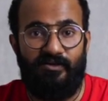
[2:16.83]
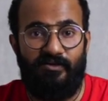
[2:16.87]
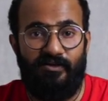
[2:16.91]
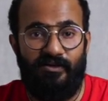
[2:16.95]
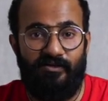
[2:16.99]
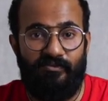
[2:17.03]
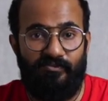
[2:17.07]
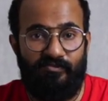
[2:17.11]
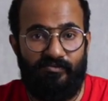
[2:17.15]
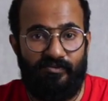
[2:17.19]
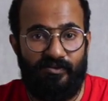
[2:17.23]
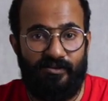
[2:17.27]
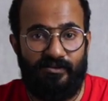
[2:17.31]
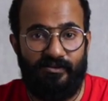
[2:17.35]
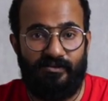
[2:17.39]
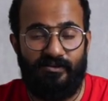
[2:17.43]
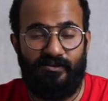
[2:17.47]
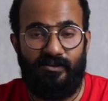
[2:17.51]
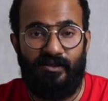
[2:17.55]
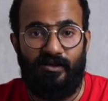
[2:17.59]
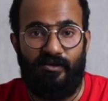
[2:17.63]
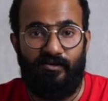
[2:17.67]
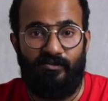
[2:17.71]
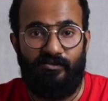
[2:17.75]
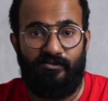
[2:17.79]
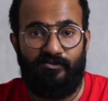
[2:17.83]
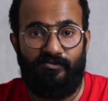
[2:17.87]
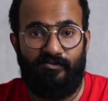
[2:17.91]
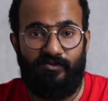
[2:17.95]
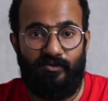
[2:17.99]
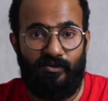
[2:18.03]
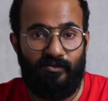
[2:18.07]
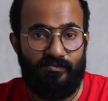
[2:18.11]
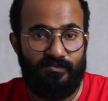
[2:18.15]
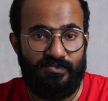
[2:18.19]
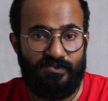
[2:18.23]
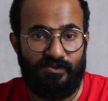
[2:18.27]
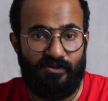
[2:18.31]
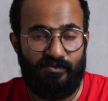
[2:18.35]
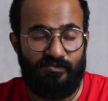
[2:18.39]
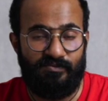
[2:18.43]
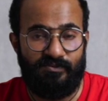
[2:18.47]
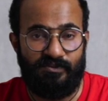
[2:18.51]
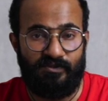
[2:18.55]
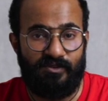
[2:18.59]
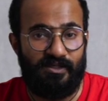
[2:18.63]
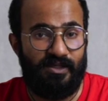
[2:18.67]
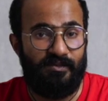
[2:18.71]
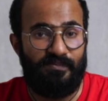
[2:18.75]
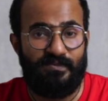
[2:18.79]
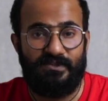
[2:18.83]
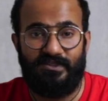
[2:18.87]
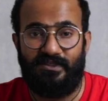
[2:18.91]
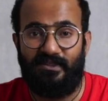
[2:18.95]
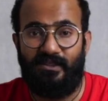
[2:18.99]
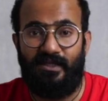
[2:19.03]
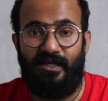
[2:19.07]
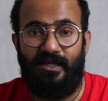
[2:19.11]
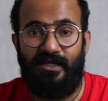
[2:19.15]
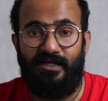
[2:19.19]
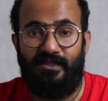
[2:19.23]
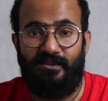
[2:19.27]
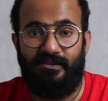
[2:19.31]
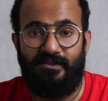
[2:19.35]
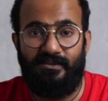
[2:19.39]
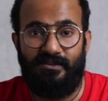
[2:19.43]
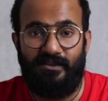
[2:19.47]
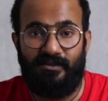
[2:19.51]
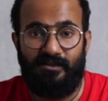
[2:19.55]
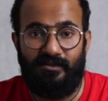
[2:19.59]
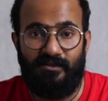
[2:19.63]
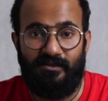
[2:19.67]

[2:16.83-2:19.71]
different forms of scripts and